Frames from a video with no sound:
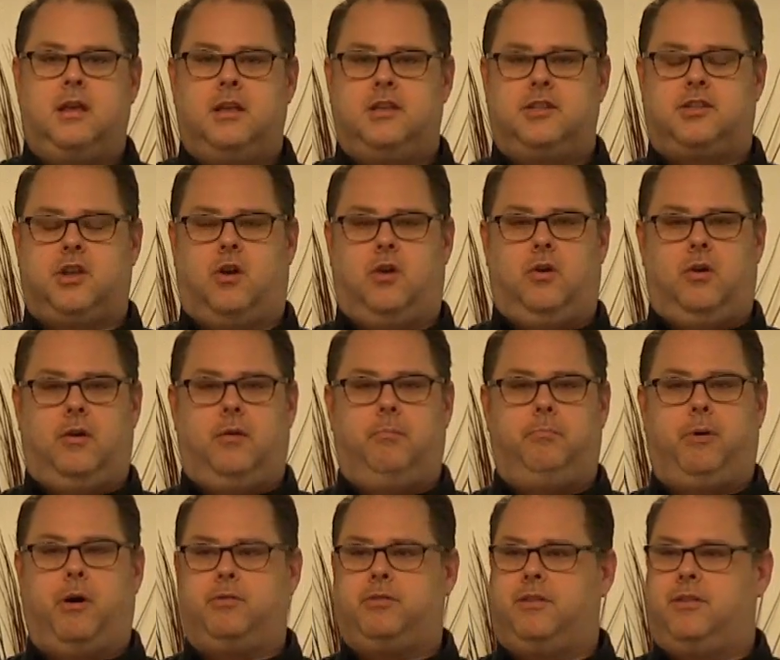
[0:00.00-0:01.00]
So
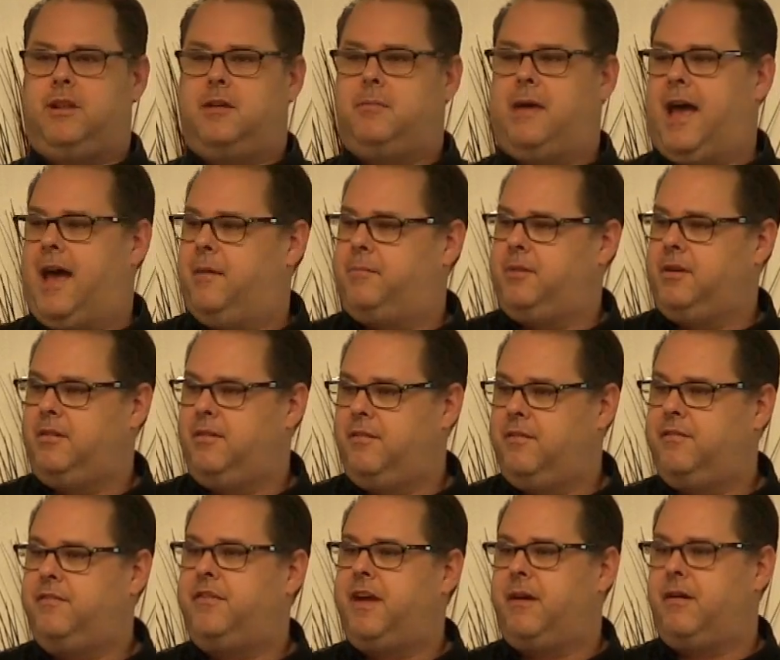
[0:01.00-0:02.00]
both of them happened
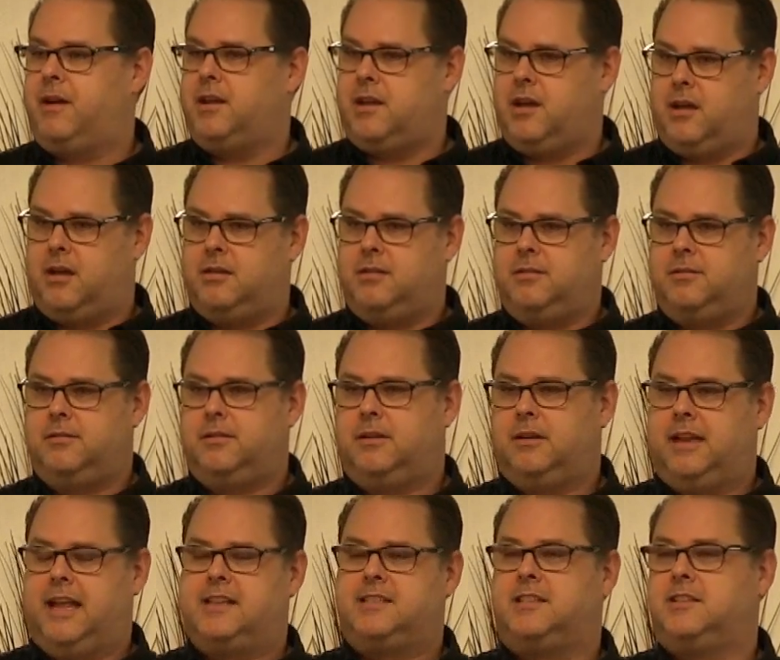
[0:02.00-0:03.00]
very young,
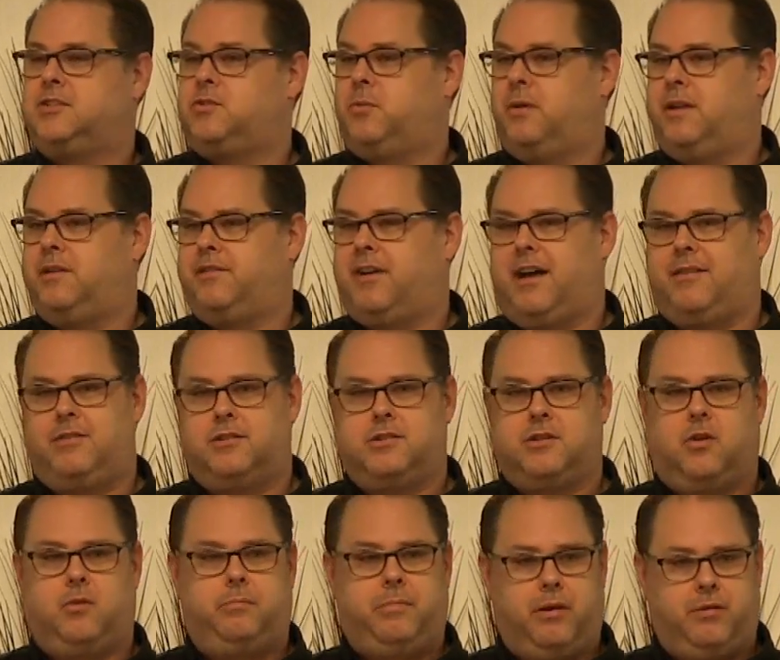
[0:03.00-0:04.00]
less than 25 years
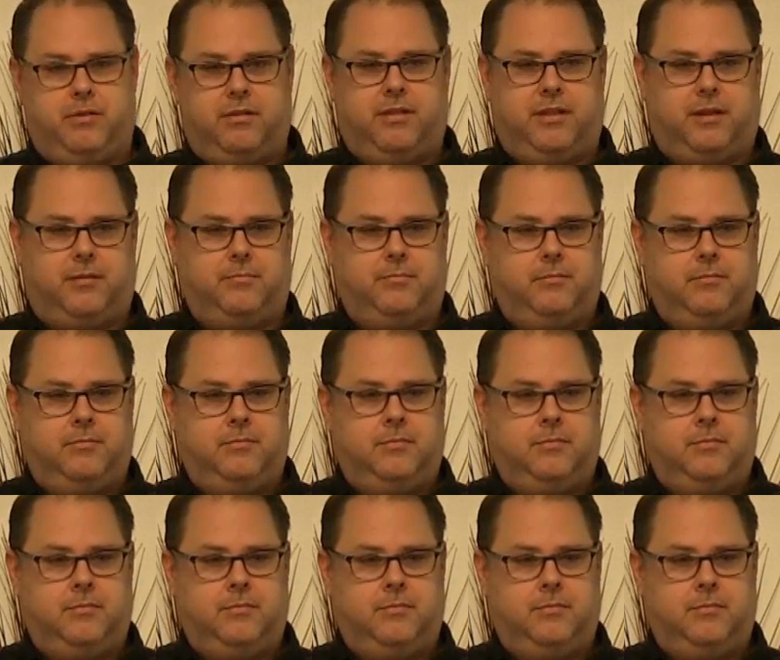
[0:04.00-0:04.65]
old, both of them.